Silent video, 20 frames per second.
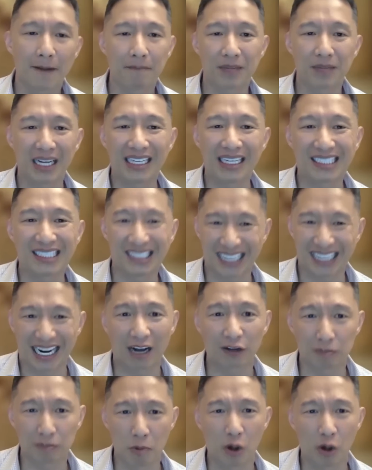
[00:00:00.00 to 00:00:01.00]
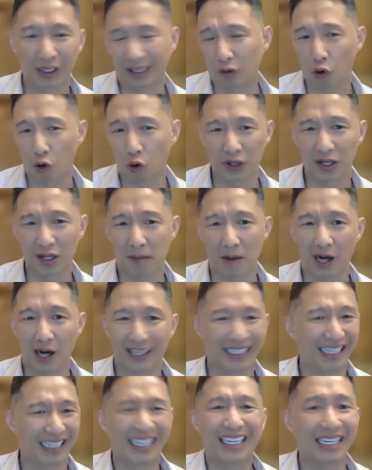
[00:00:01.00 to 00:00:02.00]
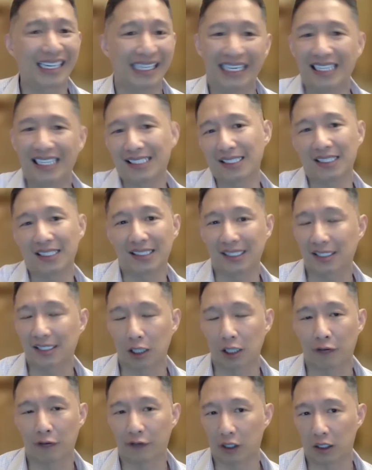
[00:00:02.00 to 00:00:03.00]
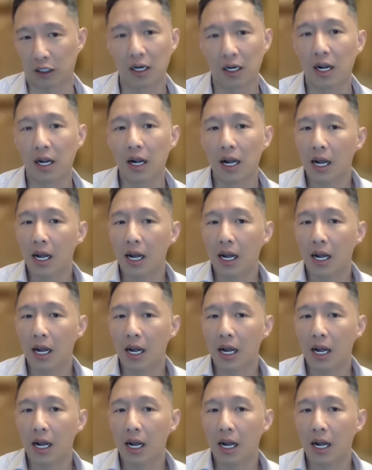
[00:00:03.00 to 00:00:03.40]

in a stealth more than quarter of the market. He can easily see silver